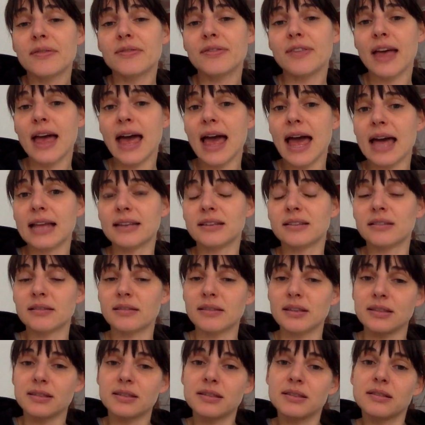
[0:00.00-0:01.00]
that
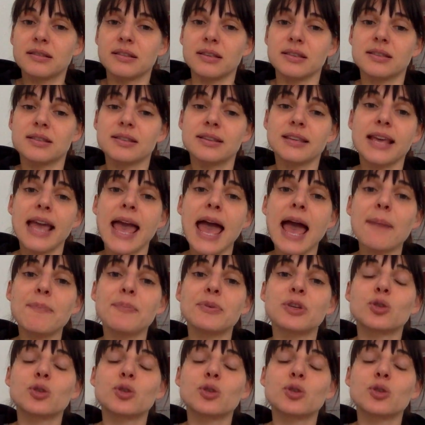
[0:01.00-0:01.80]
this gap